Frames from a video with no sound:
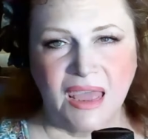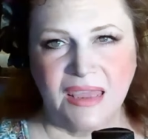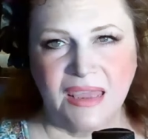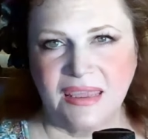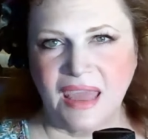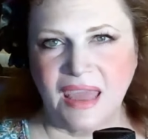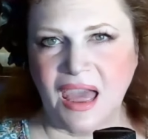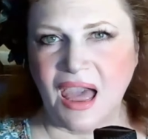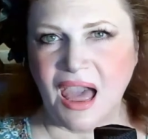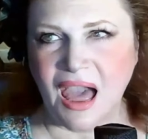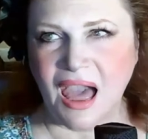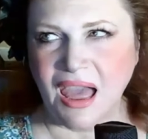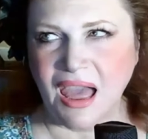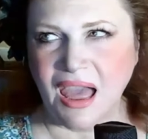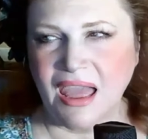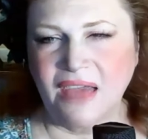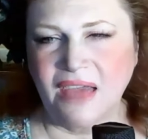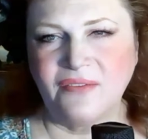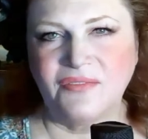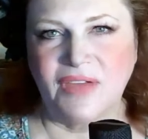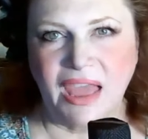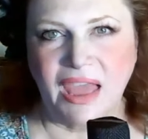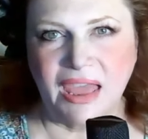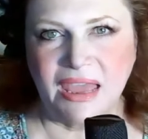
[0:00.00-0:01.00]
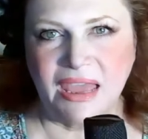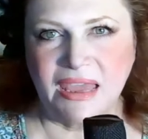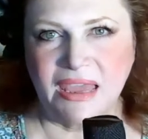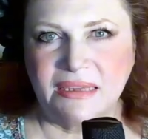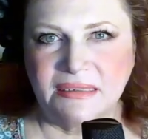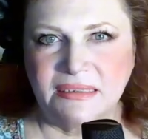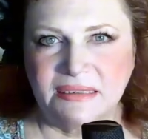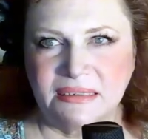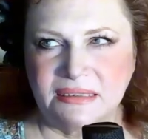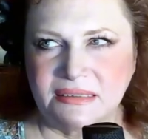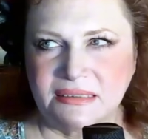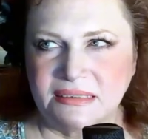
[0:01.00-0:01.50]
Yeah, I have
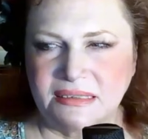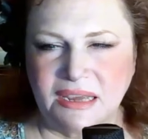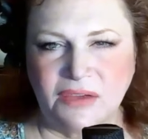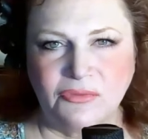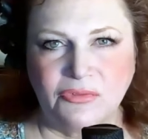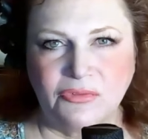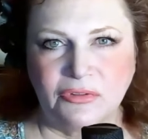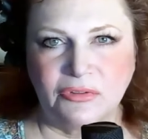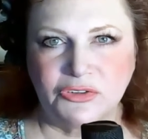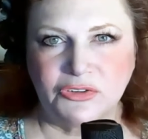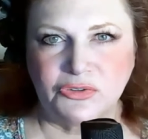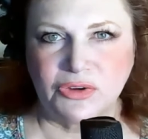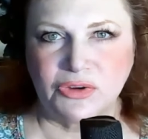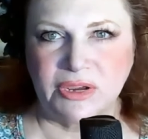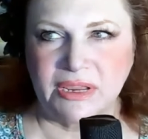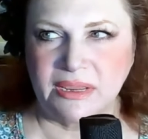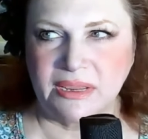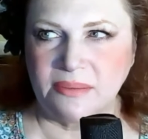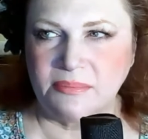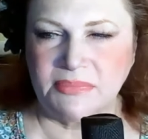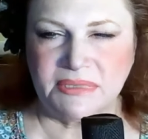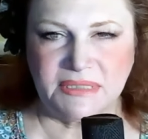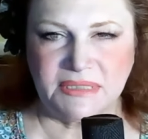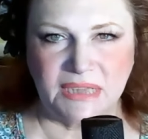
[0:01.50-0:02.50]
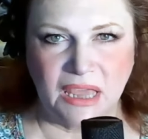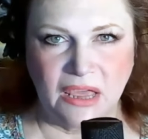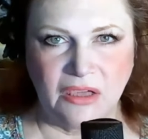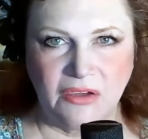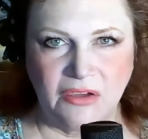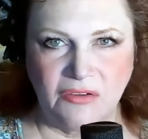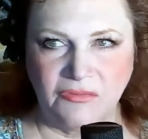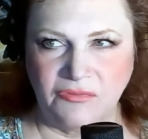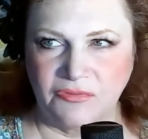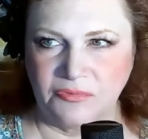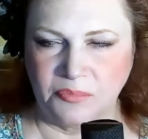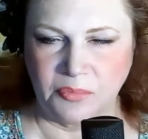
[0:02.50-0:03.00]
had several dreams
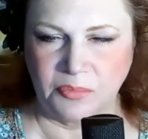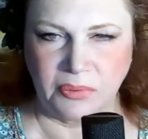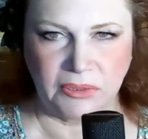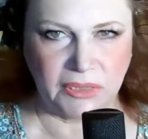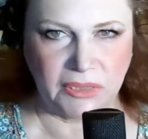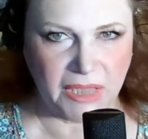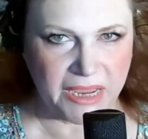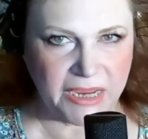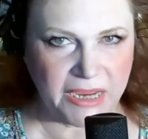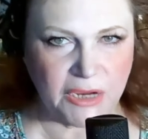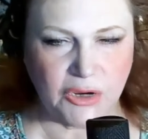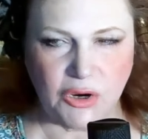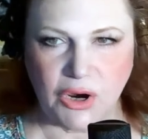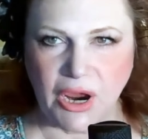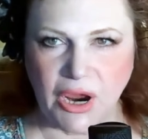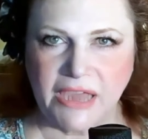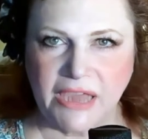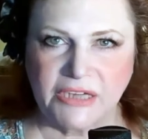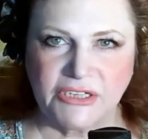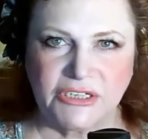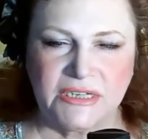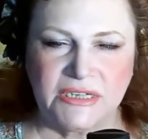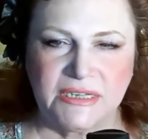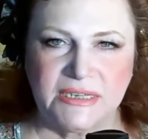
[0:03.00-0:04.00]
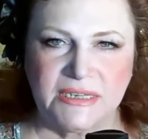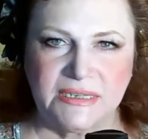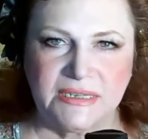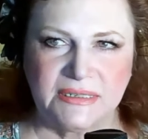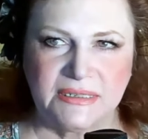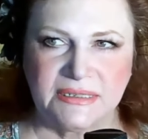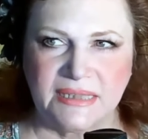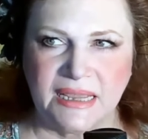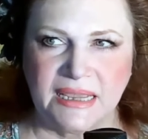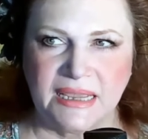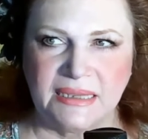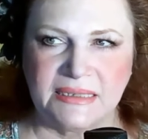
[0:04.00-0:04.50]
of plane
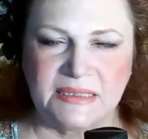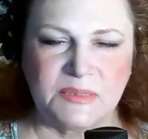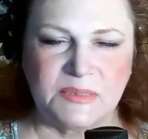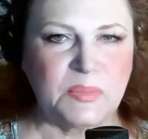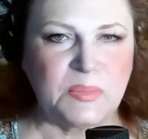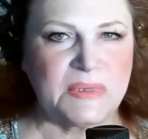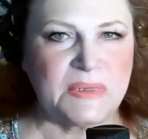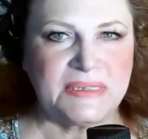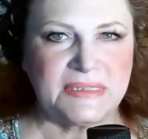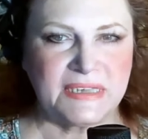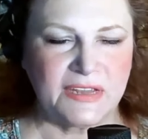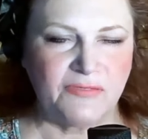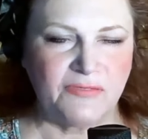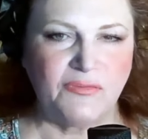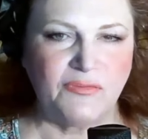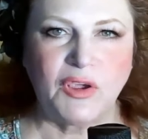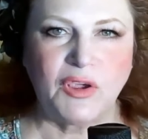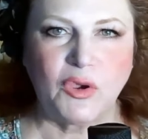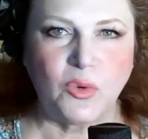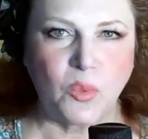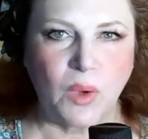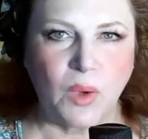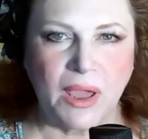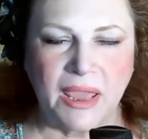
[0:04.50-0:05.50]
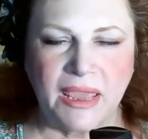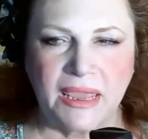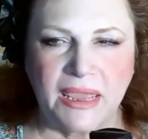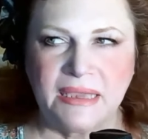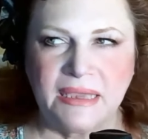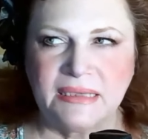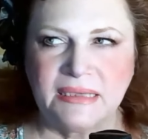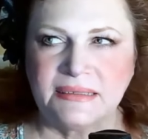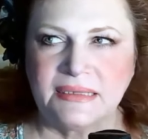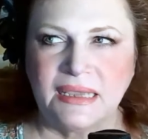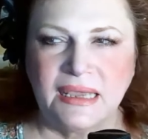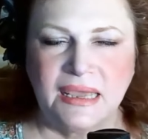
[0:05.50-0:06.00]
crashes in specific
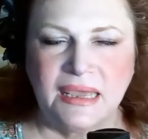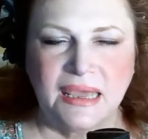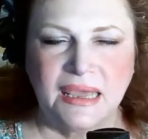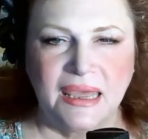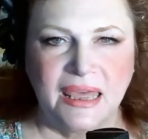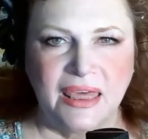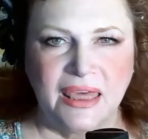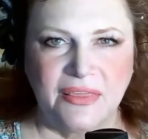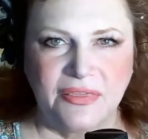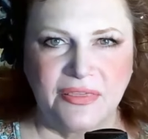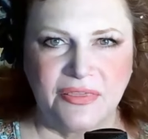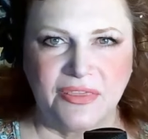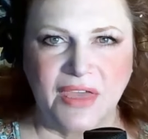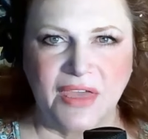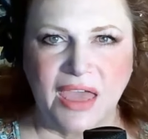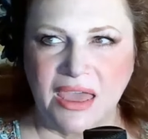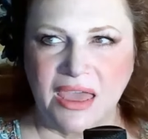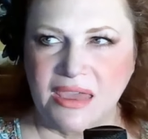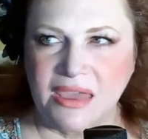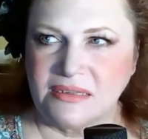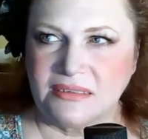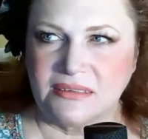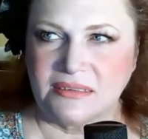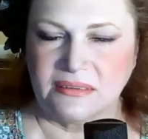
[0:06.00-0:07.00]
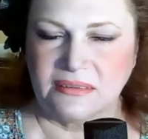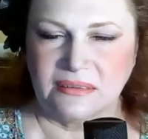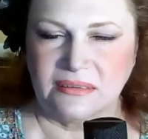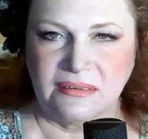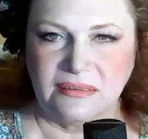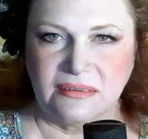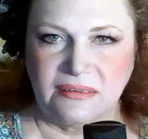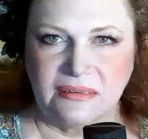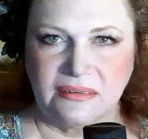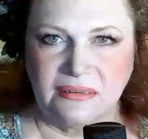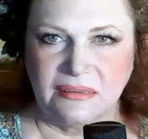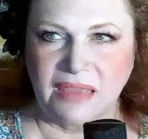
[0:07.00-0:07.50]
ways that
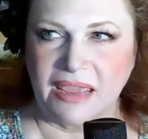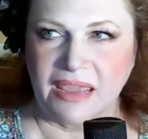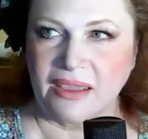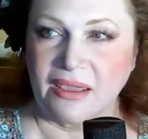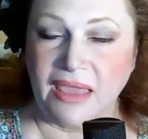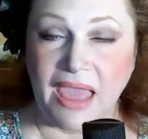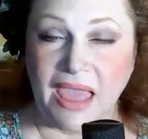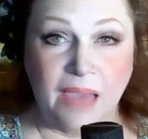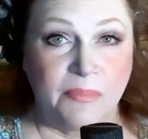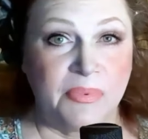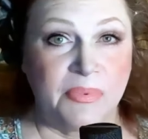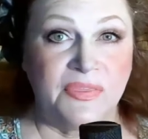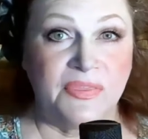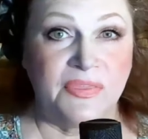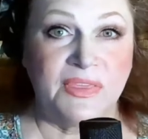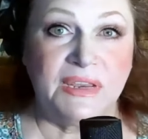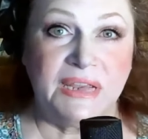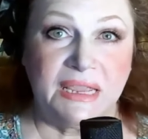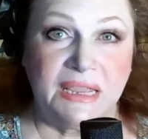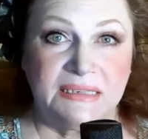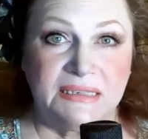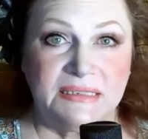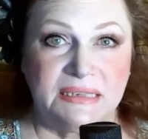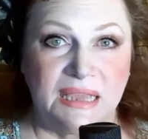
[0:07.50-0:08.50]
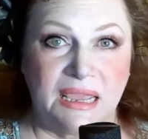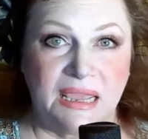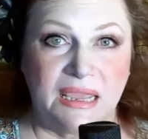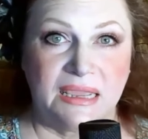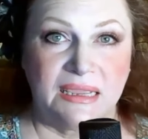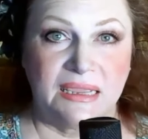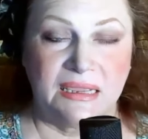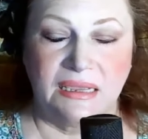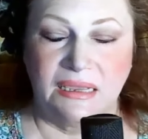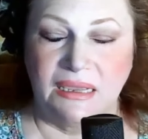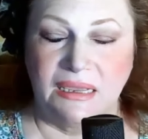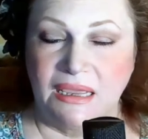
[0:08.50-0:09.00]
like happen the next day.